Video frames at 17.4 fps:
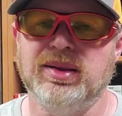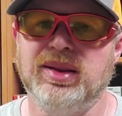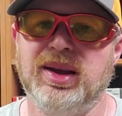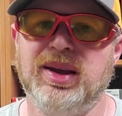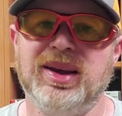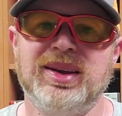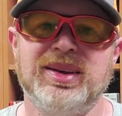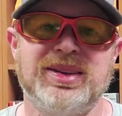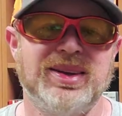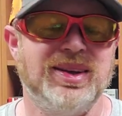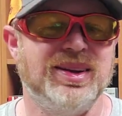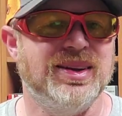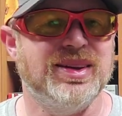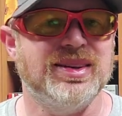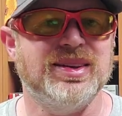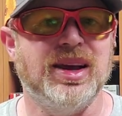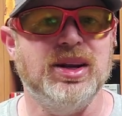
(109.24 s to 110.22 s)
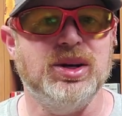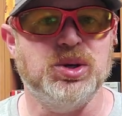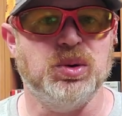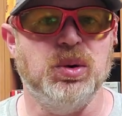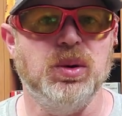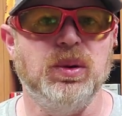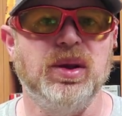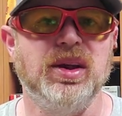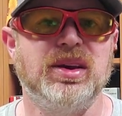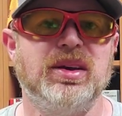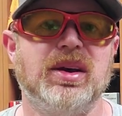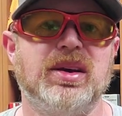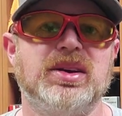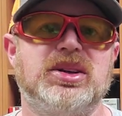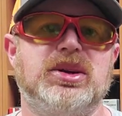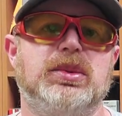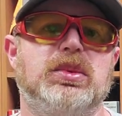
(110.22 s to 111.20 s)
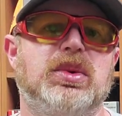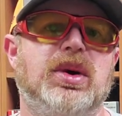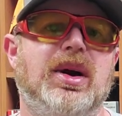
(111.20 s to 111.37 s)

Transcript: this is a truly custom